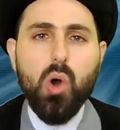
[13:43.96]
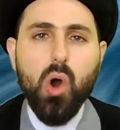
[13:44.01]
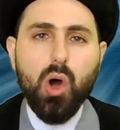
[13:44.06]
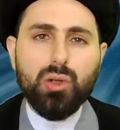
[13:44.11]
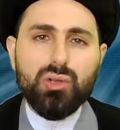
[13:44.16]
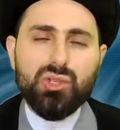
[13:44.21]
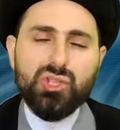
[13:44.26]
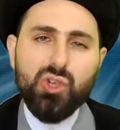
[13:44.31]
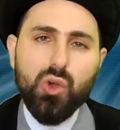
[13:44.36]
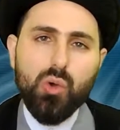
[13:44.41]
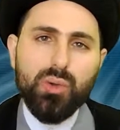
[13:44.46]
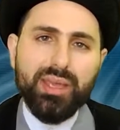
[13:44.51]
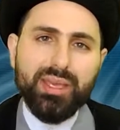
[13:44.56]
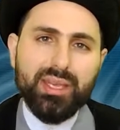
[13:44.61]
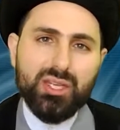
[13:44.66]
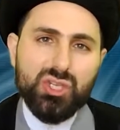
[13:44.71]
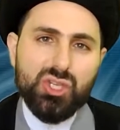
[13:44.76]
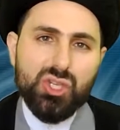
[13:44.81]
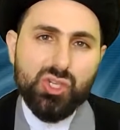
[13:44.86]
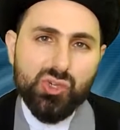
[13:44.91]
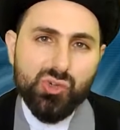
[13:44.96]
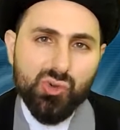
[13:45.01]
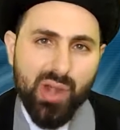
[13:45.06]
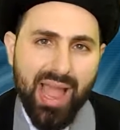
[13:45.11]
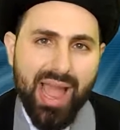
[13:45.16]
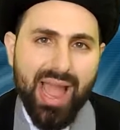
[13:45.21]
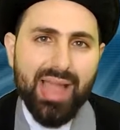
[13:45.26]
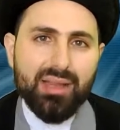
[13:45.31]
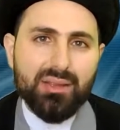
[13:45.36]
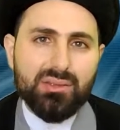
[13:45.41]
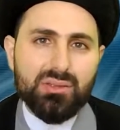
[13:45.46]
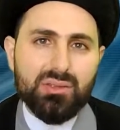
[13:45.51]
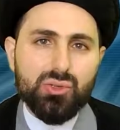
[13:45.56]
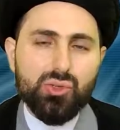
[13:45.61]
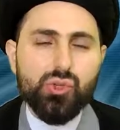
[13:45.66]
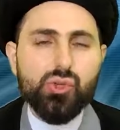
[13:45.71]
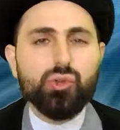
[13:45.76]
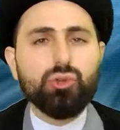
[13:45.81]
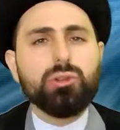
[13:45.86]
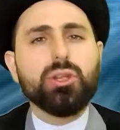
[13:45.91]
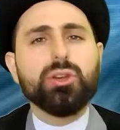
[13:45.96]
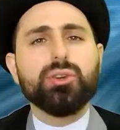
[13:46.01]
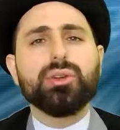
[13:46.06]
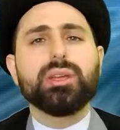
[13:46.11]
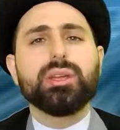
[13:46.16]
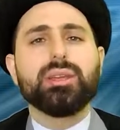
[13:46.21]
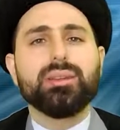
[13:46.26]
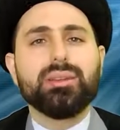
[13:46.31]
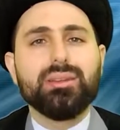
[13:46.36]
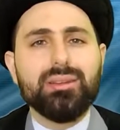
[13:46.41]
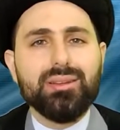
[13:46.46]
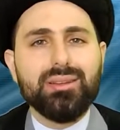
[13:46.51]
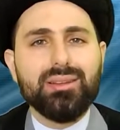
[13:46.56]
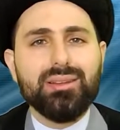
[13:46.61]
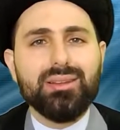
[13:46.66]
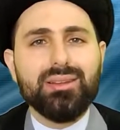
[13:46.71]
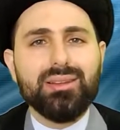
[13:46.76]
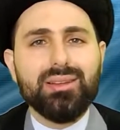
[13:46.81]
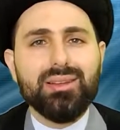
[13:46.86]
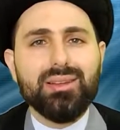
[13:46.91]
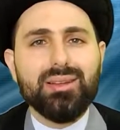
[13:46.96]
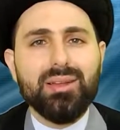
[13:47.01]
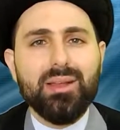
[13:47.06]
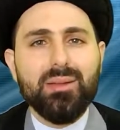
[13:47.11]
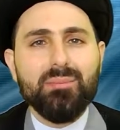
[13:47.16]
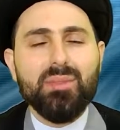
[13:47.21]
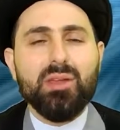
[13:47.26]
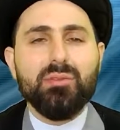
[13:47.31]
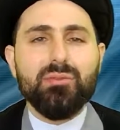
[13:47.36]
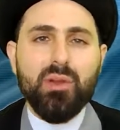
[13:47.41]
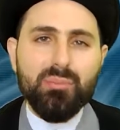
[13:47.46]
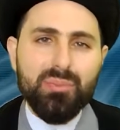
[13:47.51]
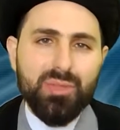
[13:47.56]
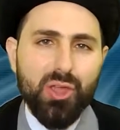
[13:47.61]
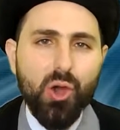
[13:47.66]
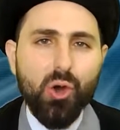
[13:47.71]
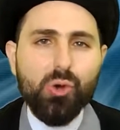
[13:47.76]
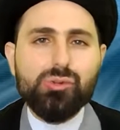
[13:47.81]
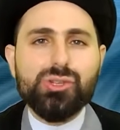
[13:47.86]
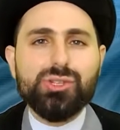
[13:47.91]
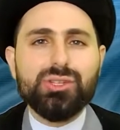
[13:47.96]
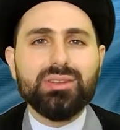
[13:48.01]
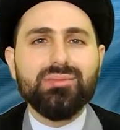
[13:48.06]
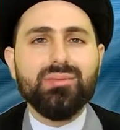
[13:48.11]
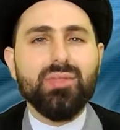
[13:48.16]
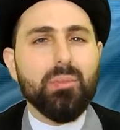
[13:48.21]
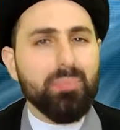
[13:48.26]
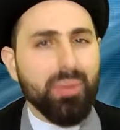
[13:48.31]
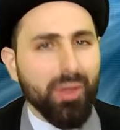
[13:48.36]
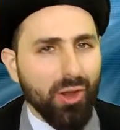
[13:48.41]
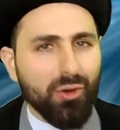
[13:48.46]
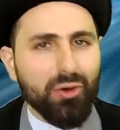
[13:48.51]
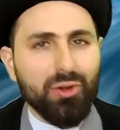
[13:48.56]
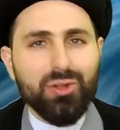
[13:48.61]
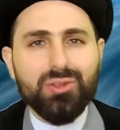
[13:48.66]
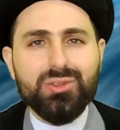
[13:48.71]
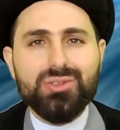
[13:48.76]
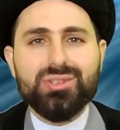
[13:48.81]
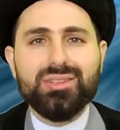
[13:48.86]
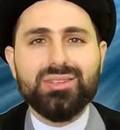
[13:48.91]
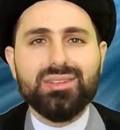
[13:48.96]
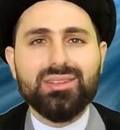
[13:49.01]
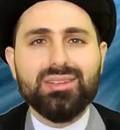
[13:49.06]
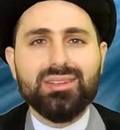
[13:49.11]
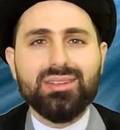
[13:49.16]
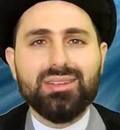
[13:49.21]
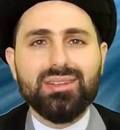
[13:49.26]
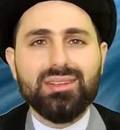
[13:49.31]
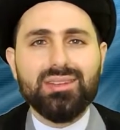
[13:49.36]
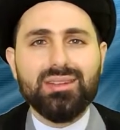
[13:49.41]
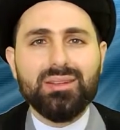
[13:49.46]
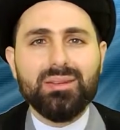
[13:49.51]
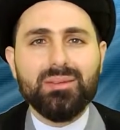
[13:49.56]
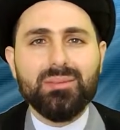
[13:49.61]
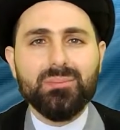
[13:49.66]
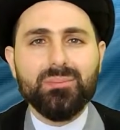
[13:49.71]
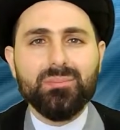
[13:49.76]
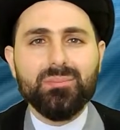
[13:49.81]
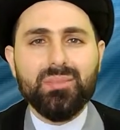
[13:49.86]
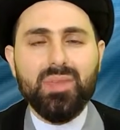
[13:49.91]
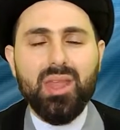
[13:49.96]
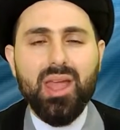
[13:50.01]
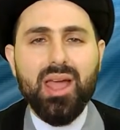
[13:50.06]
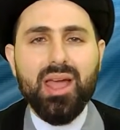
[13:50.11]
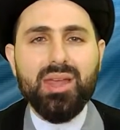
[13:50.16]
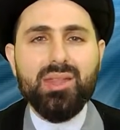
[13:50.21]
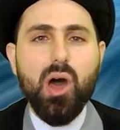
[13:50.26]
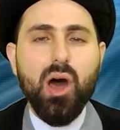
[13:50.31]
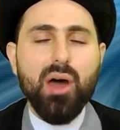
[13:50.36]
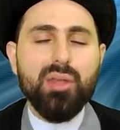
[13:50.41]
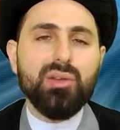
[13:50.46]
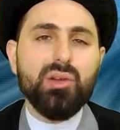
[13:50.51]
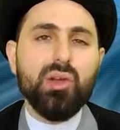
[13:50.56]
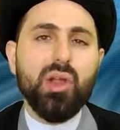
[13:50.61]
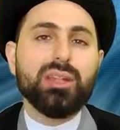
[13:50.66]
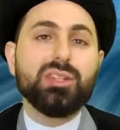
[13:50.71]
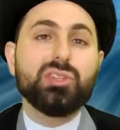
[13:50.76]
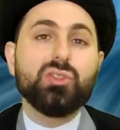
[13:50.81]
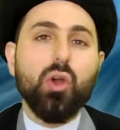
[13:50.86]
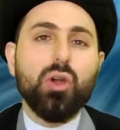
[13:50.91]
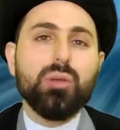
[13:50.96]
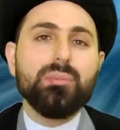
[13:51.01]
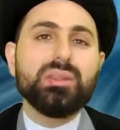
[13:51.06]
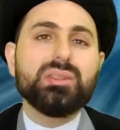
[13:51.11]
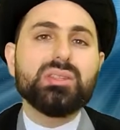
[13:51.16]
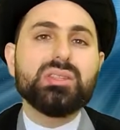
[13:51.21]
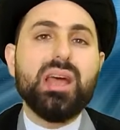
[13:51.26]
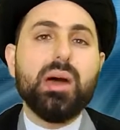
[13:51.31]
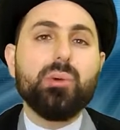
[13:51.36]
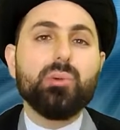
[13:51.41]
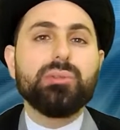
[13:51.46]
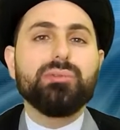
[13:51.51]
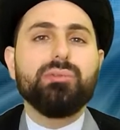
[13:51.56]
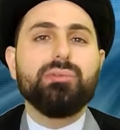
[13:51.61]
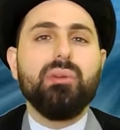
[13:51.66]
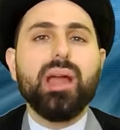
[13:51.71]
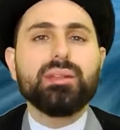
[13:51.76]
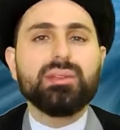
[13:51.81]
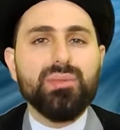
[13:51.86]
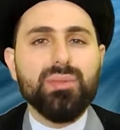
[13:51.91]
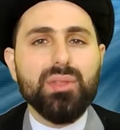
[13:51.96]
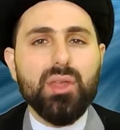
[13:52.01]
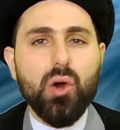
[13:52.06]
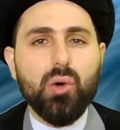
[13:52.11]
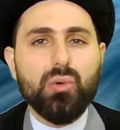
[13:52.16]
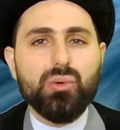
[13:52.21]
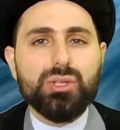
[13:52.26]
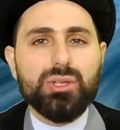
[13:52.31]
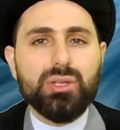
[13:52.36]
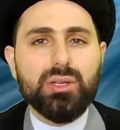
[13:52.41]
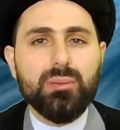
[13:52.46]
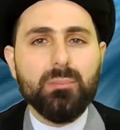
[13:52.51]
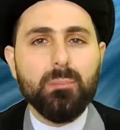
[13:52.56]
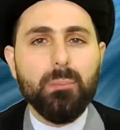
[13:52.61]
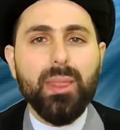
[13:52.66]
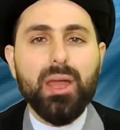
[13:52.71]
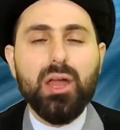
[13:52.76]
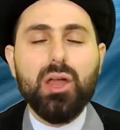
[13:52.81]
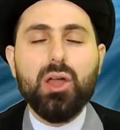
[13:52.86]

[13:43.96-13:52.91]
also extract jewelry from the ocean, the pearls, and other adornments that we find in the ocean.